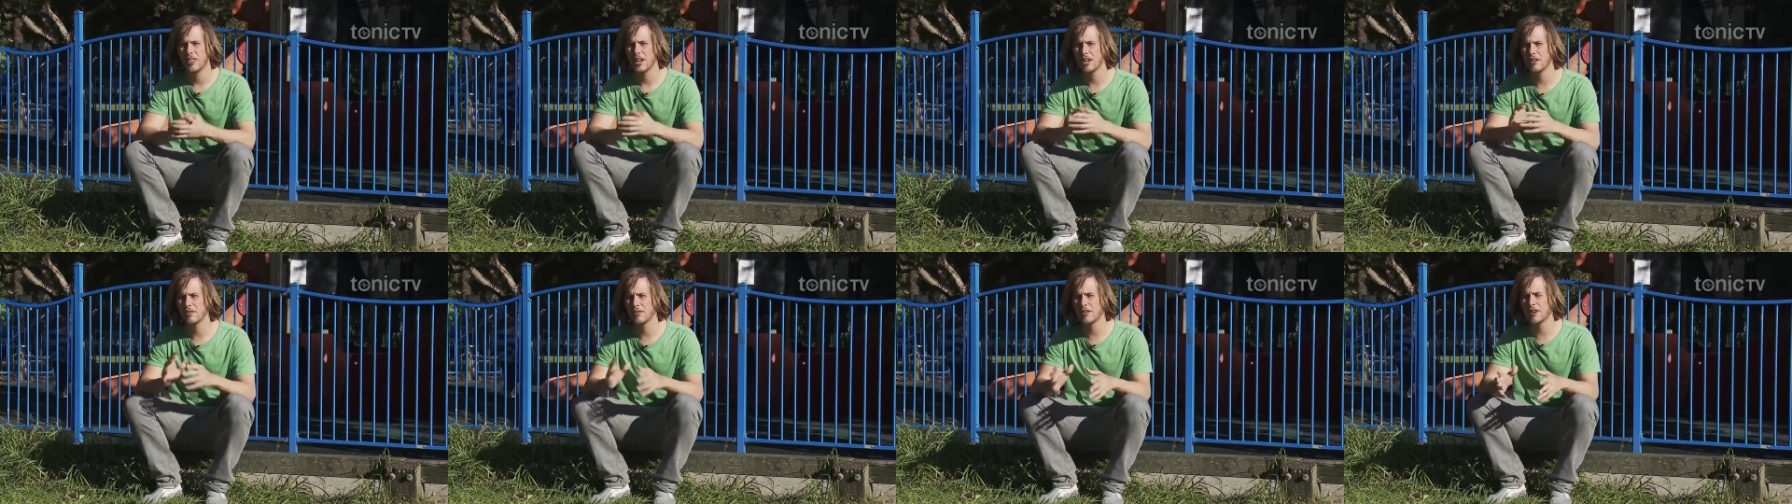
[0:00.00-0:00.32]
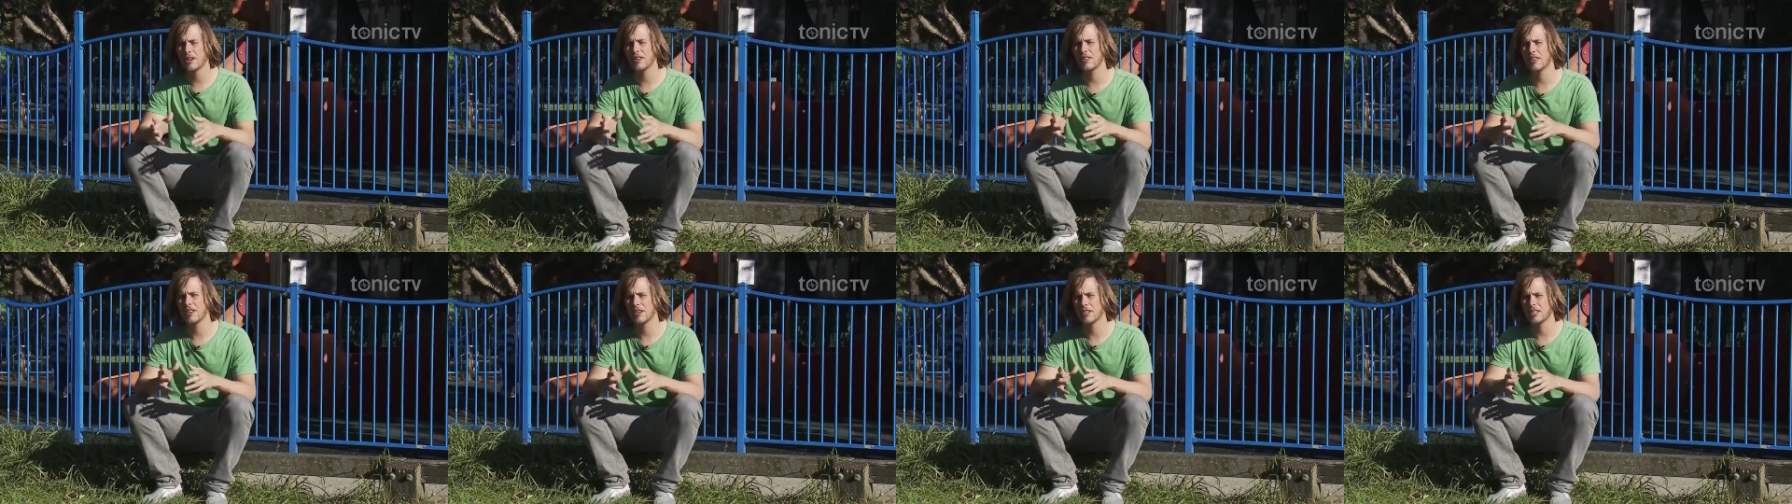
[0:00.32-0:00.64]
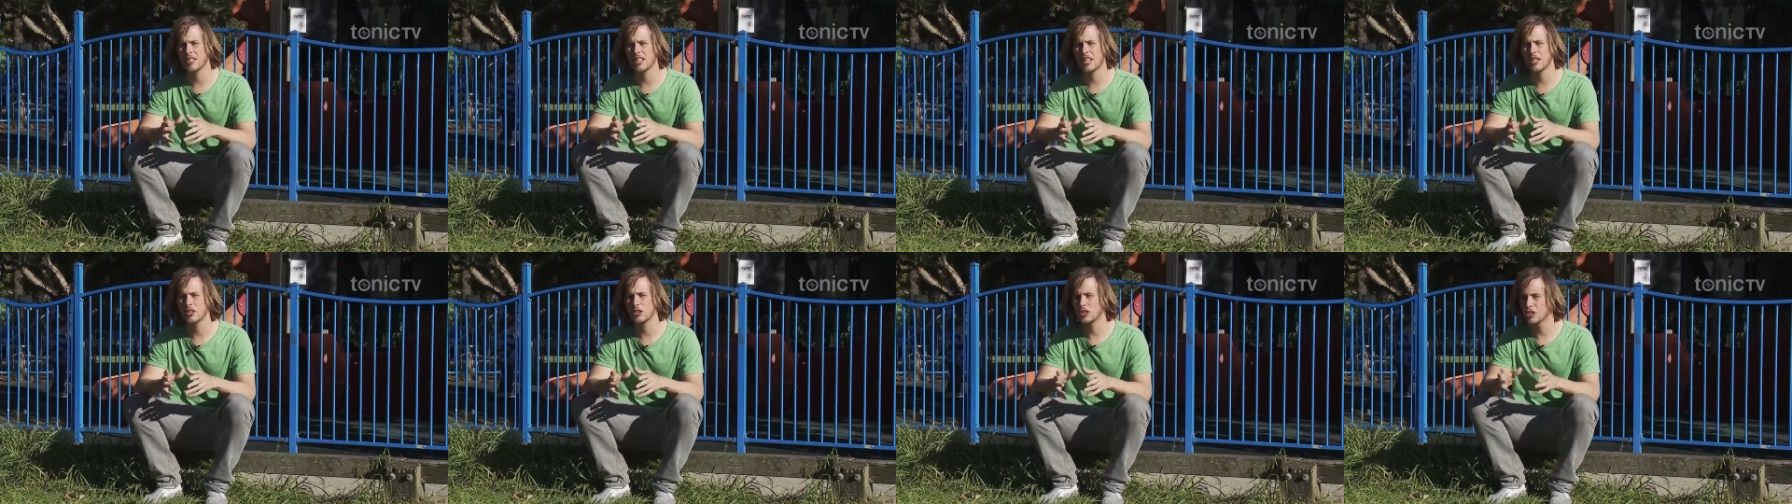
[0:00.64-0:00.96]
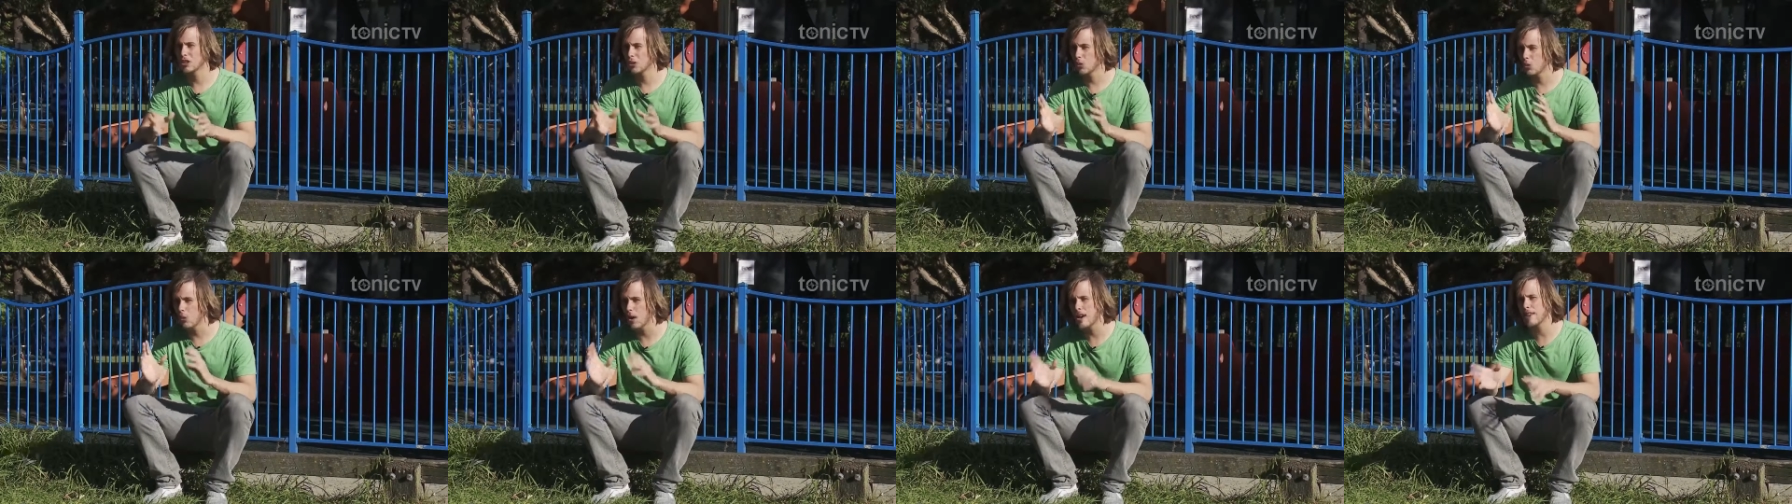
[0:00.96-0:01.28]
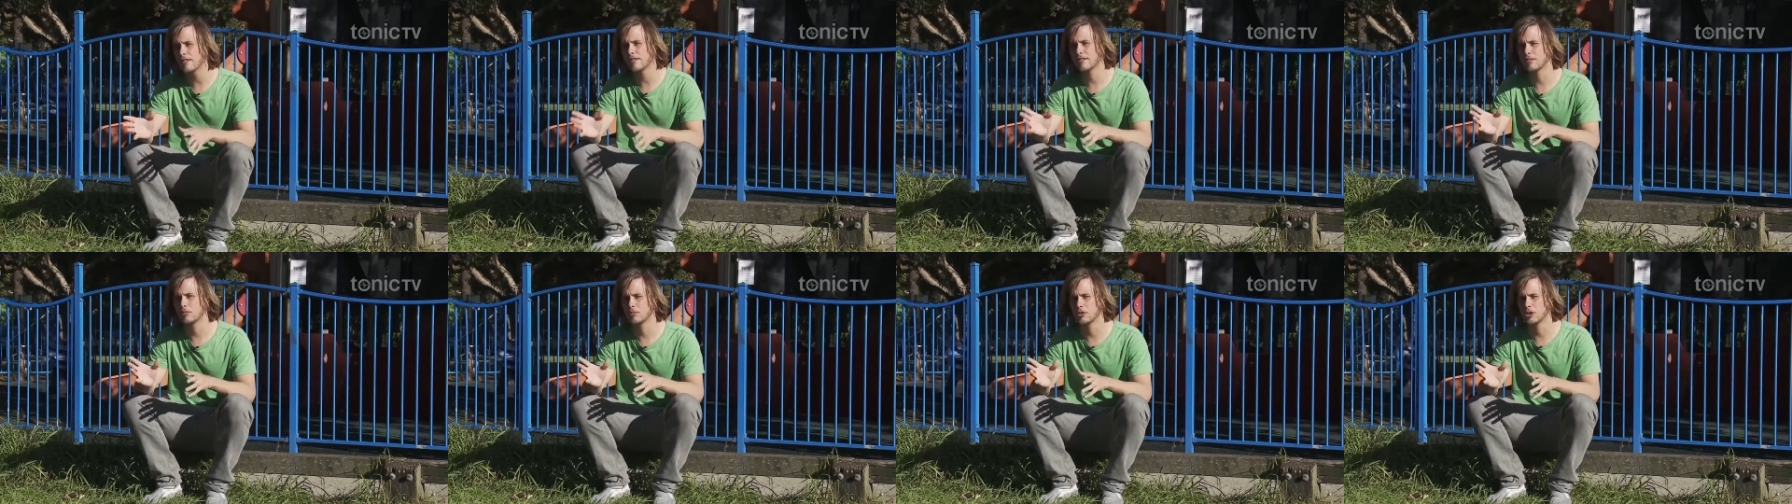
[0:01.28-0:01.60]
They divert their attention
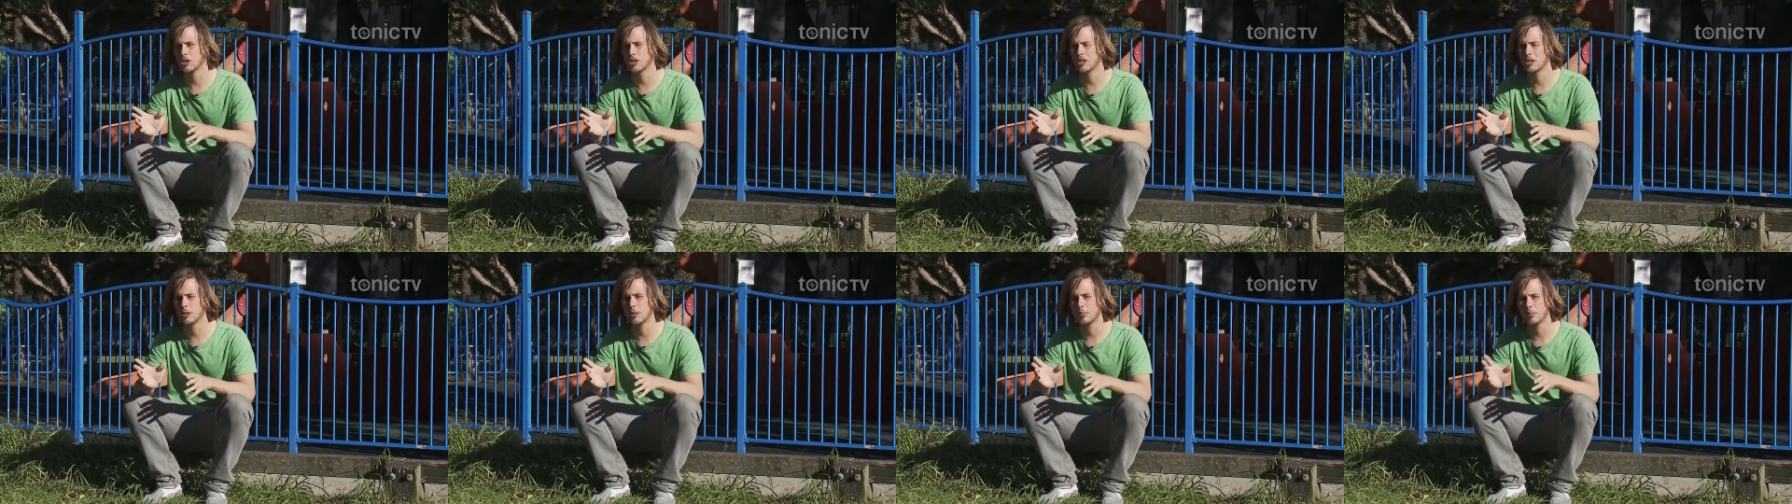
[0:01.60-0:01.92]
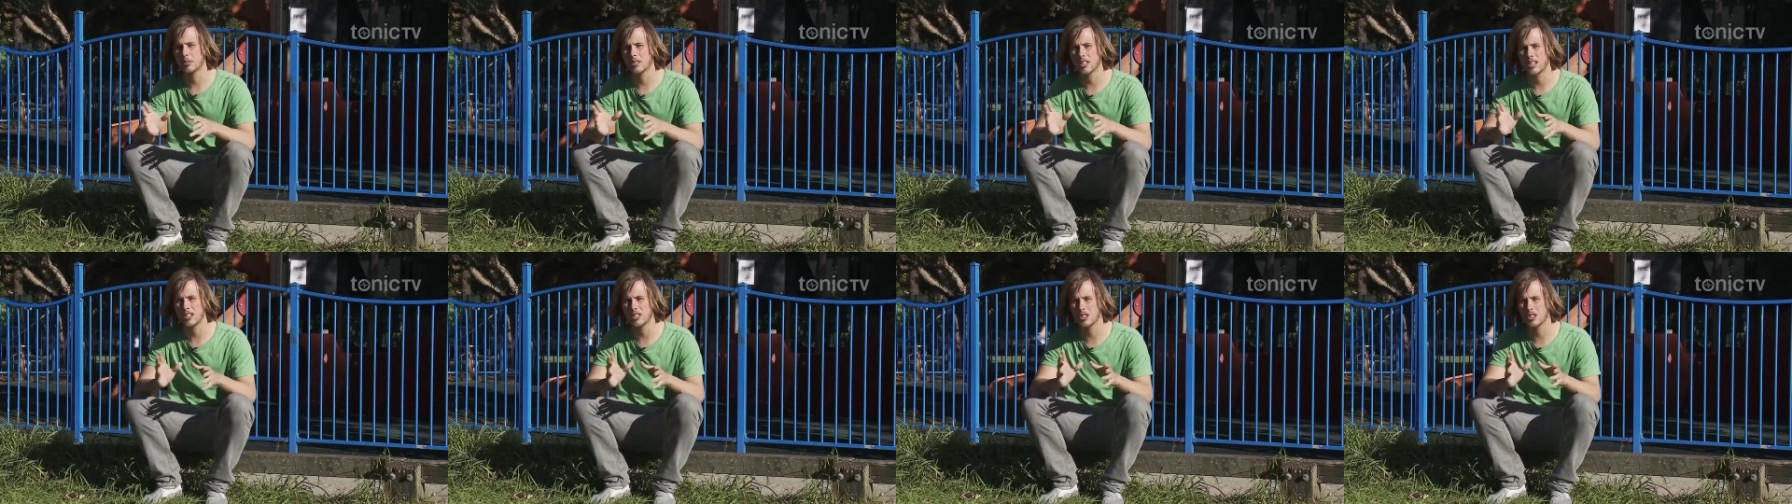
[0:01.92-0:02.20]
away from germs